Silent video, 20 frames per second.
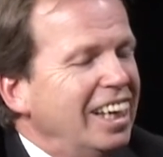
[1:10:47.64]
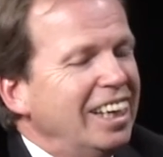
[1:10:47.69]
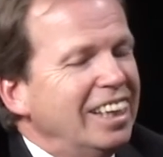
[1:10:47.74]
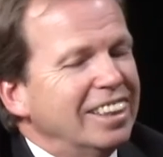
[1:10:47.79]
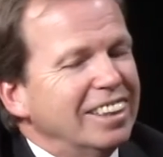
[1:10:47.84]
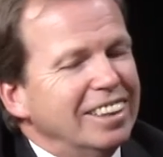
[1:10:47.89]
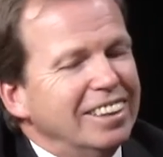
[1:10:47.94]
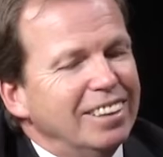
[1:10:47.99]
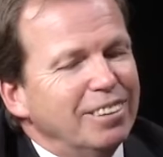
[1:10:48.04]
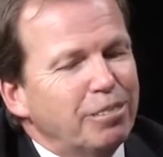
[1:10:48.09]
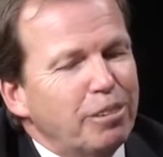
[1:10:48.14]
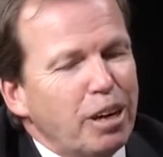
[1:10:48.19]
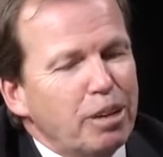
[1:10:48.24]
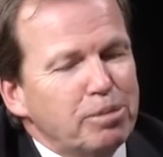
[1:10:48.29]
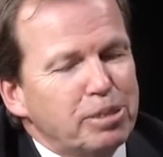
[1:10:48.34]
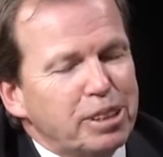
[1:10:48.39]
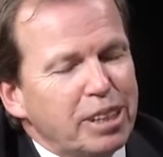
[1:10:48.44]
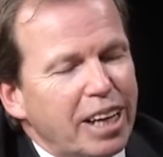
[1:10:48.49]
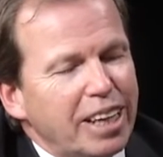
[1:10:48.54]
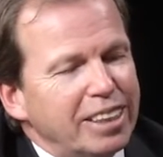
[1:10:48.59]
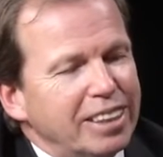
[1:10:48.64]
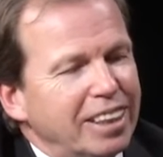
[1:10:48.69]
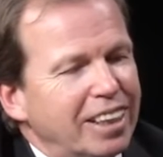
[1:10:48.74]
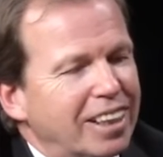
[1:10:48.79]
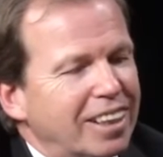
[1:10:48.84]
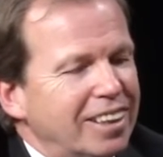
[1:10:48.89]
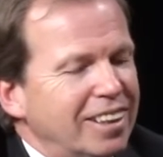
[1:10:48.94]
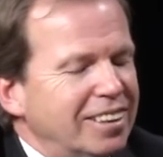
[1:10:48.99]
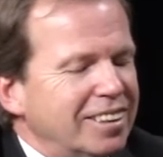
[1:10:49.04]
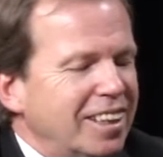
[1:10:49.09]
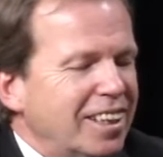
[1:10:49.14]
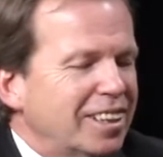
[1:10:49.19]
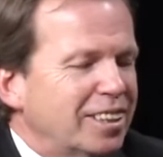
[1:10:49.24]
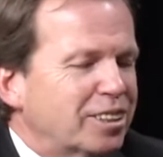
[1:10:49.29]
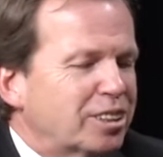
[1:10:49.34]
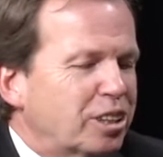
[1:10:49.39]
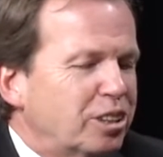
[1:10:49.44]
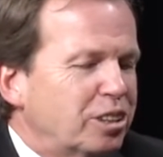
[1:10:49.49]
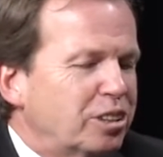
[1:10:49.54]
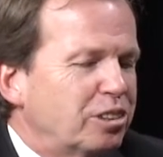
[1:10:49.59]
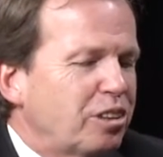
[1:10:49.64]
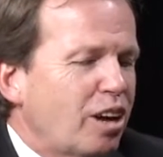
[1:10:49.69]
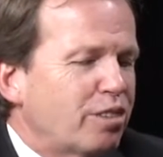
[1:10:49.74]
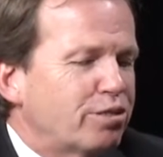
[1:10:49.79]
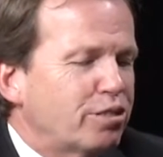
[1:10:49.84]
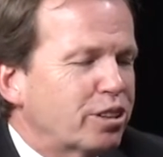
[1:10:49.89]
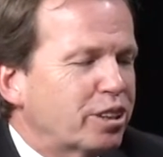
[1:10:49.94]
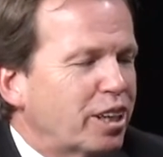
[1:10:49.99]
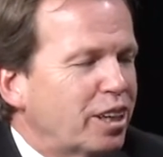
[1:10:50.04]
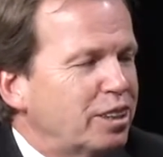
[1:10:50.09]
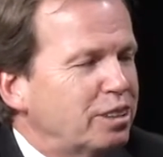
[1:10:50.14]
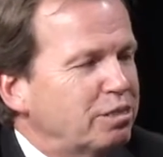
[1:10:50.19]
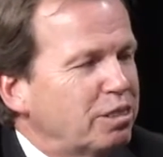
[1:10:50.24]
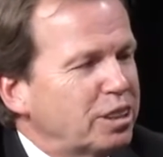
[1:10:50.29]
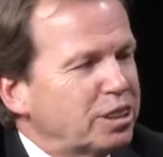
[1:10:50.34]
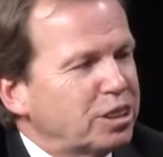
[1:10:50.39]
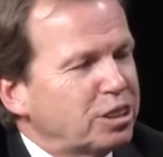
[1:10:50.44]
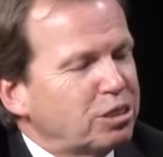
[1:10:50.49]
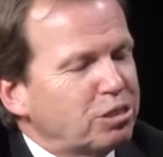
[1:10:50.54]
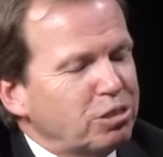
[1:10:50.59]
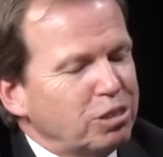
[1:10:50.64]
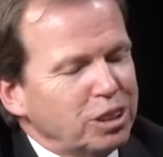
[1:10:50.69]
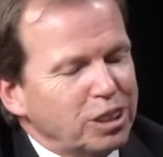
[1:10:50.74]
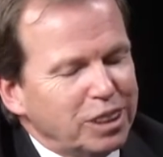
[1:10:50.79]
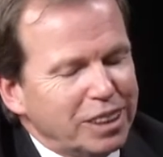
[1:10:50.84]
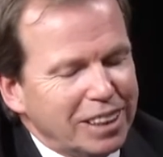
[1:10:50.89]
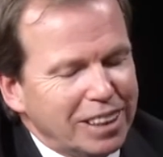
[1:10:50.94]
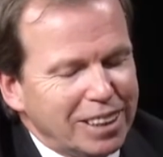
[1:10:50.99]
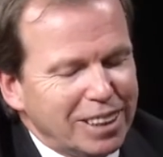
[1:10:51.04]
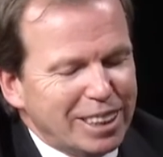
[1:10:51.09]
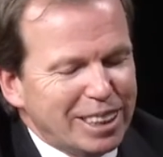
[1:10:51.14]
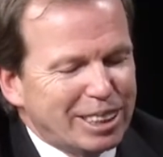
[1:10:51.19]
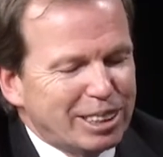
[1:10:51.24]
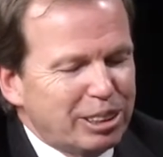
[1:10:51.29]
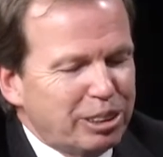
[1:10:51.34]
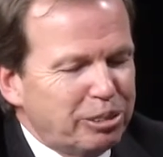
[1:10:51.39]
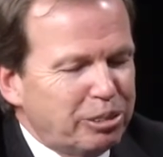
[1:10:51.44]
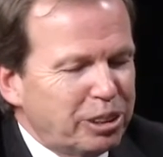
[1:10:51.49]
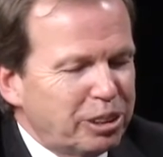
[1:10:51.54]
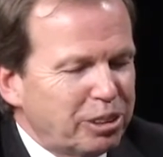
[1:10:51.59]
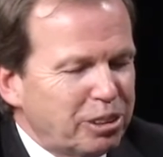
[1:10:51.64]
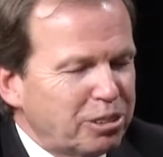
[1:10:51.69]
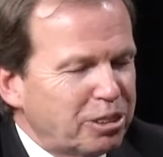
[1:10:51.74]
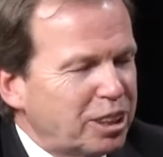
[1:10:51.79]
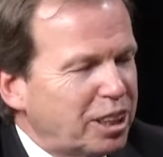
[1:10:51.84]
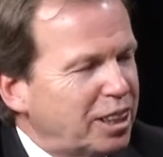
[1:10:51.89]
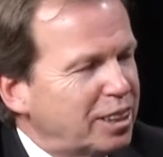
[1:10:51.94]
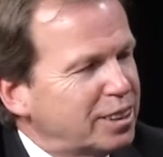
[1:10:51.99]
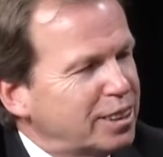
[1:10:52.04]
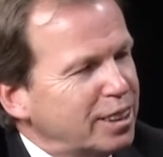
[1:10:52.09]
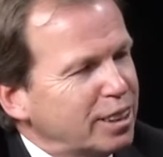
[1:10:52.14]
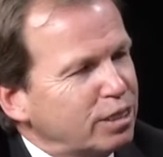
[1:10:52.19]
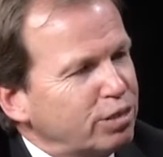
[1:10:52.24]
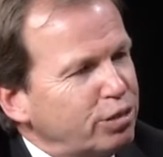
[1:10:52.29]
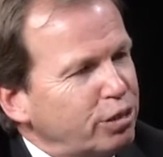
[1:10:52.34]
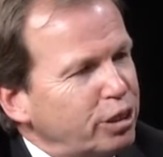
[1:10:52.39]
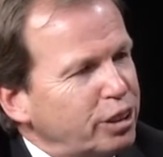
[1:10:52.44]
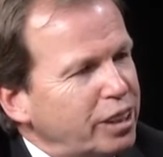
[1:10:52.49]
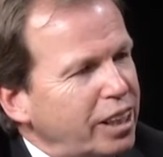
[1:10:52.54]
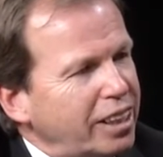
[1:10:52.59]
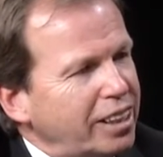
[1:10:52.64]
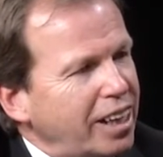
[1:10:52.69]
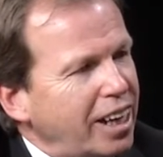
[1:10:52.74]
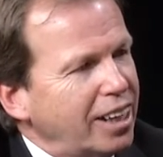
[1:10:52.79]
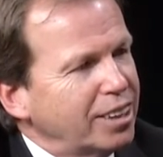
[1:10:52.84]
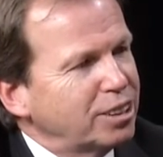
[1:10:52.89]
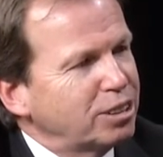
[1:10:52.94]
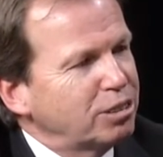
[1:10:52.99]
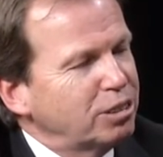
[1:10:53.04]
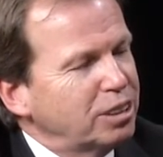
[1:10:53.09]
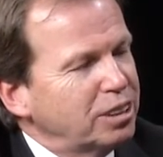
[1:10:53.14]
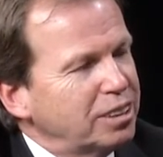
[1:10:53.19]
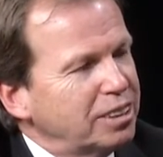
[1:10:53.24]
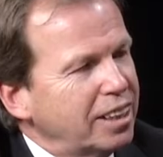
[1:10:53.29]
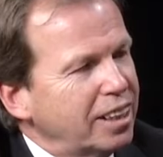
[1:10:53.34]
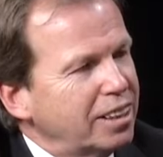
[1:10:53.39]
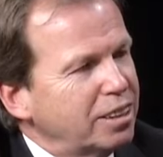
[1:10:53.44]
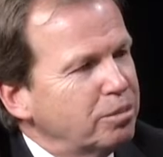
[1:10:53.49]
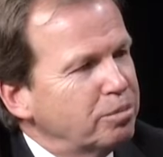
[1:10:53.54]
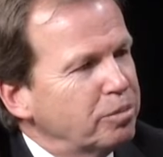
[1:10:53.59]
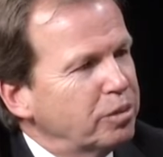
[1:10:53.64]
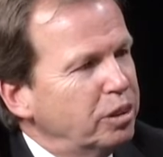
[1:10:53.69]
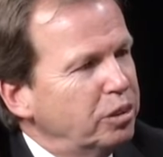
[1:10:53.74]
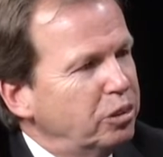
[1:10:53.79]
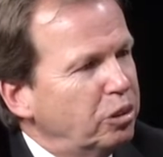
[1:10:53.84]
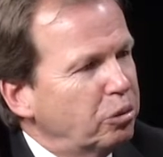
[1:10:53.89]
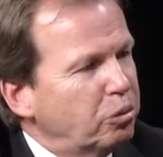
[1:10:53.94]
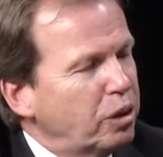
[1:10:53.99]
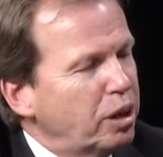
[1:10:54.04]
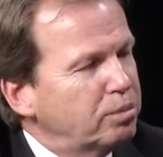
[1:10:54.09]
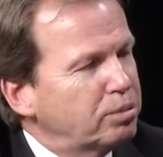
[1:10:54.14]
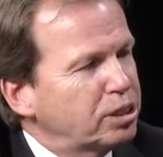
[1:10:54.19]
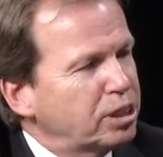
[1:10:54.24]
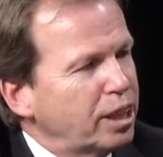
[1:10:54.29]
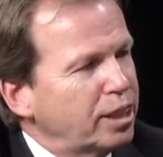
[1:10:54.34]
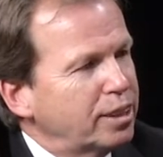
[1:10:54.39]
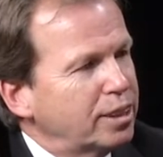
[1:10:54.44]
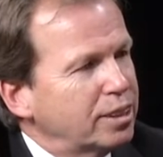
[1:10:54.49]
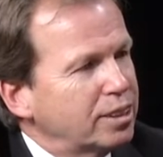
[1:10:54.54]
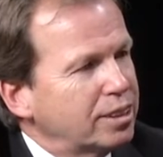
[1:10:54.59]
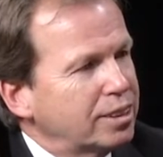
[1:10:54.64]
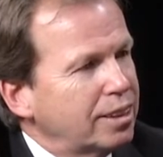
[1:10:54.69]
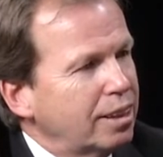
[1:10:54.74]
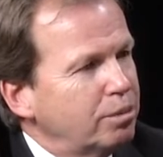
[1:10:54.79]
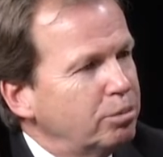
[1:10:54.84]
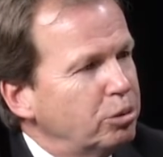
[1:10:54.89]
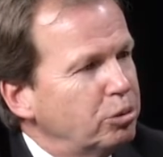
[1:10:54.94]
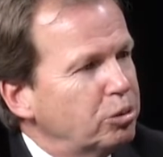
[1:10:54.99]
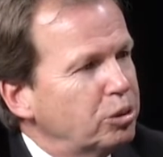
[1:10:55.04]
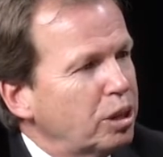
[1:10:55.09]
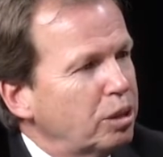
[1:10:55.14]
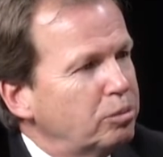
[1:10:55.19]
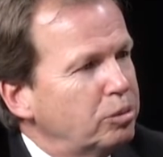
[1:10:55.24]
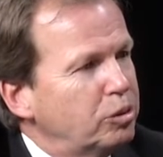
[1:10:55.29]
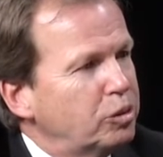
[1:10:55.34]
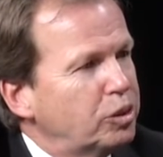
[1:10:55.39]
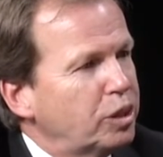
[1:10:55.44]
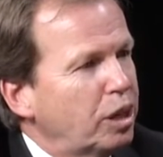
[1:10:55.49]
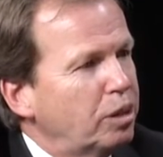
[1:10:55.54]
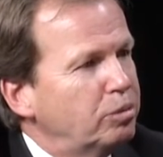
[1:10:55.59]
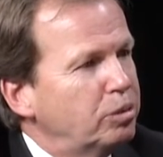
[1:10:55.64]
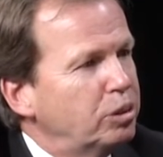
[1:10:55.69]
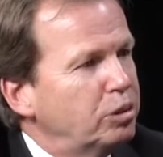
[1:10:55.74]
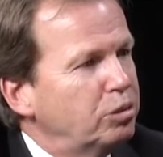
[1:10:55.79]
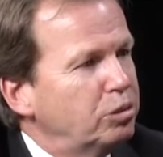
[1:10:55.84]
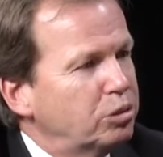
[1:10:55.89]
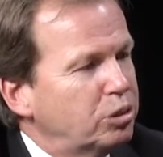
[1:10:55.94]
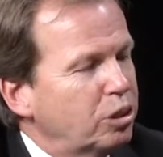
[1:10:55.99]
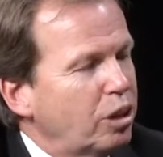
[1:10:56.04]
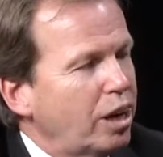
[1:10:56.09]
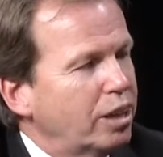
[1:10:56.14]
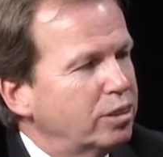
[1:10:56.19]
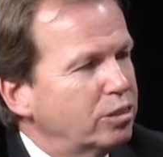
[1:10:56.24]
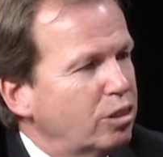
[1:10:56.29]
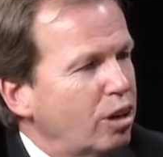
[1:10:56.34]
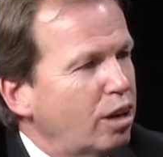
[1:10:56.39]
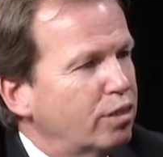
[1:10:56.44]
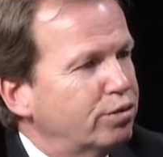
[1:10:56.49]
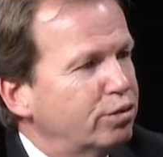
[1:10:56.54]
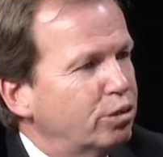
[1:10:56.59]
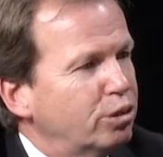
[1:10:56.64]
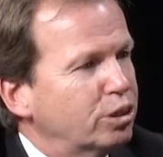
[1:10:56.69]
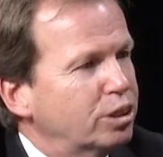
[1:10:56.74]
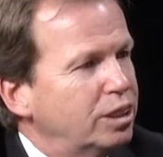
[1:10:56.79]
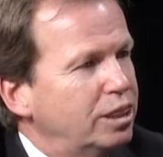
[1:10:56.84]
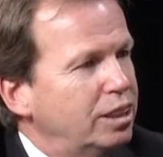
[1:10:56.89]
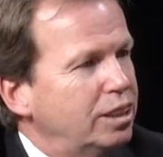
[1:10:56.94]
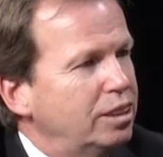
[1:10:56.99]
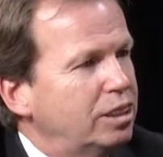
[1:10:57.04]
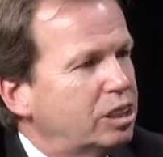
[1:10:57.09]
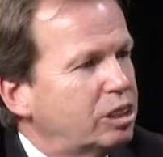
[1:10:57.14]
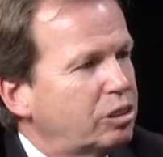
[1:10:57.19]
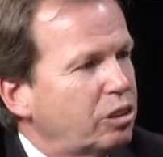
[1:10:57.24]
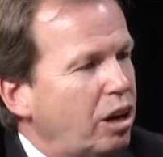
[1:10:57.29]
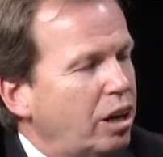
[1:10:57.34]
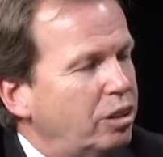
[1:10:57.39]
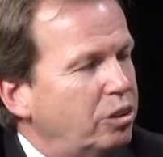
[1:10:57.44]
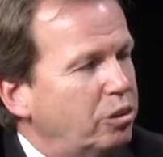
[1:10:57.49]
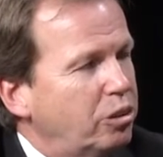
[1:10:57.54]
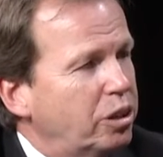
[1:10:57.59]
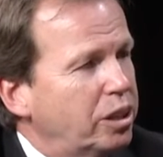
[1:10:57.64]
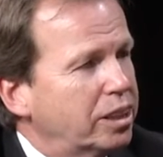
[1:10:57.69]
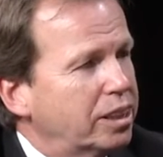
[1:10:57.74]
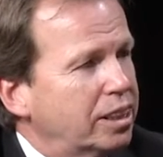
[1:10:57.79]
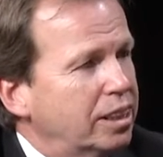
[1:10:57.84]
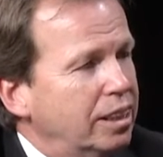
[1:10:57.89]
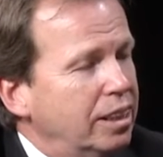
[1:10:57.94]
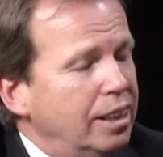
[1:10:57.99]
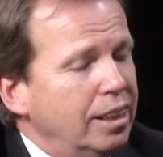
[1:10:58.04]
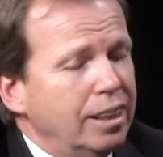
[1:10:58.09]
The website again, it's the Norfolk County Registry of Deeds. We're located at 649 High Street in Dedham. The website is www.norfolkdeeds.org.